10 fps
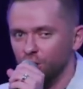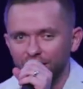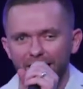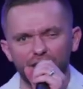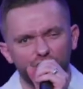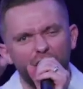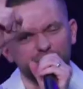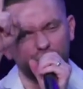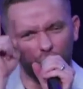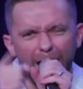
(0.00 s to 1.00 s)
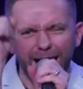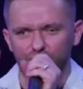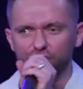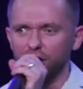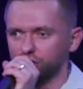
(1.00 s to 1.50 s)
That is God's grace
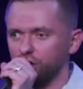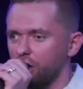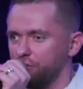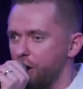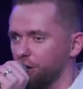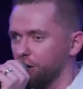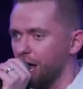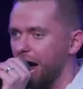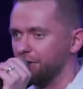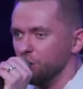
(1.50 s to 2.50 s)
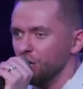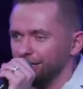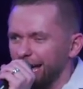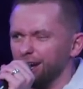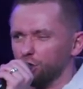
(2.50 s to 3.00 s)
that is going to follow your life.
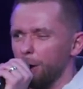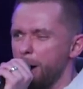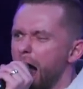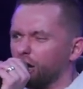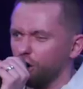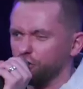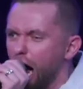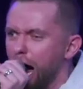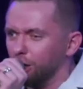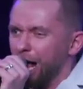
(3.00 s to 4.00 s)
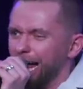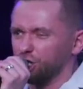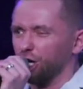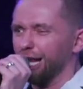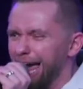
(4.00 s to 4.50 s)
That is a mark of God that's
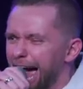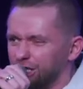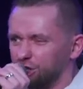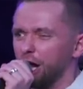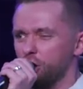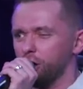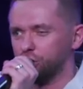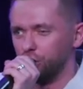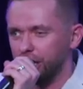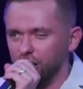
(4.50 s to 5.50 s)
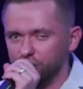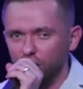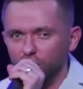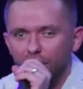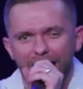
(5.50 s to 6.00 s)
going to last on your education,
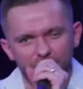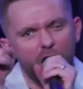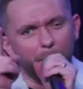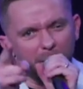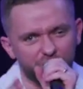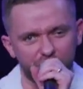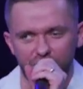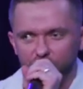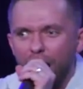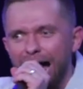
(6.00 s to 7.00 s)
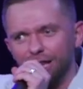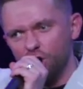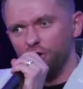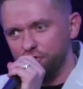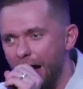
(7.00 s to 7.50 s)
on your business, on
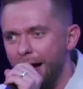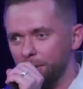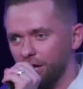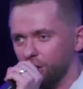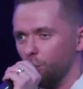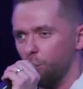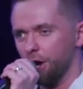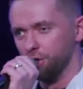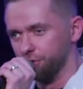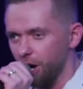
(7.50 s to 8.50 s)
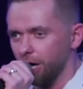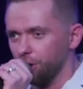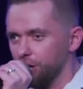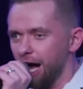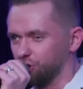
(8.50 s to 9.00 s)
your family when you follow
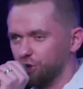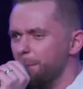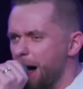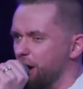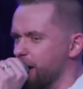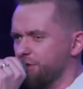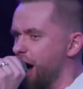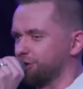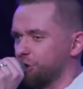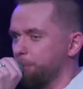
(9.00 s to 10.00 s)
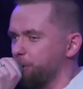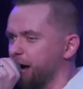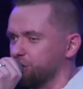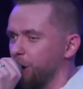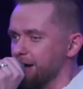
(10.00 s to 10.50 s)
God. Somebody give God some
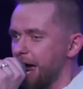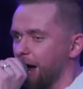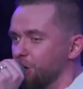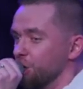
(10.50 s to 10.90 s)
praise right now.